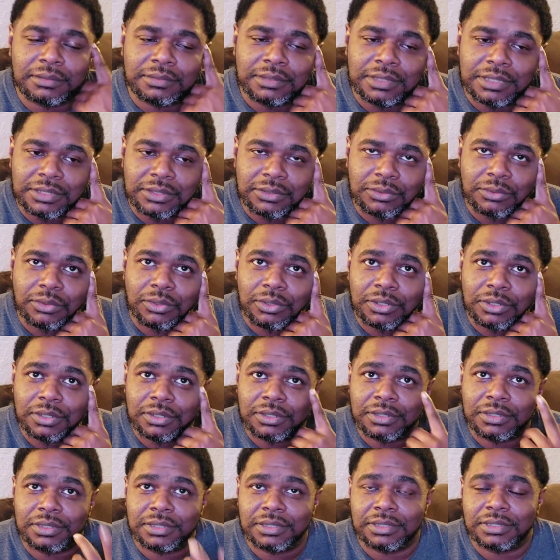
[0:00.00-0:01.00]

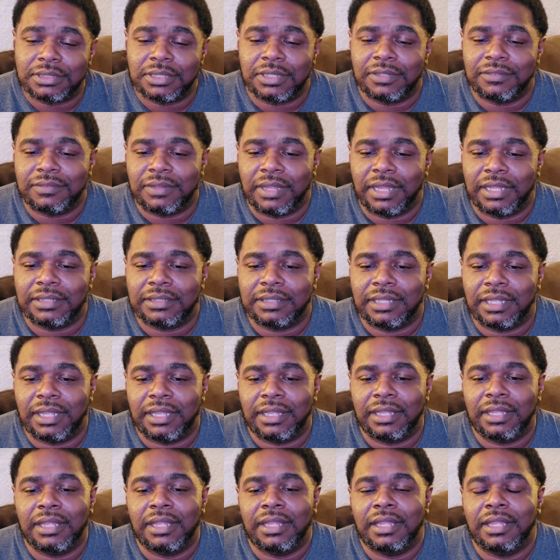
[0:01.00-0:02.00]
disorders and stuff like
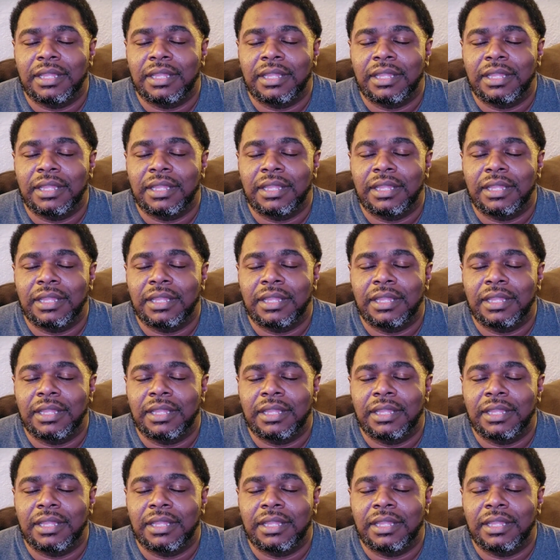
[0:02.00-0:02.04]
that,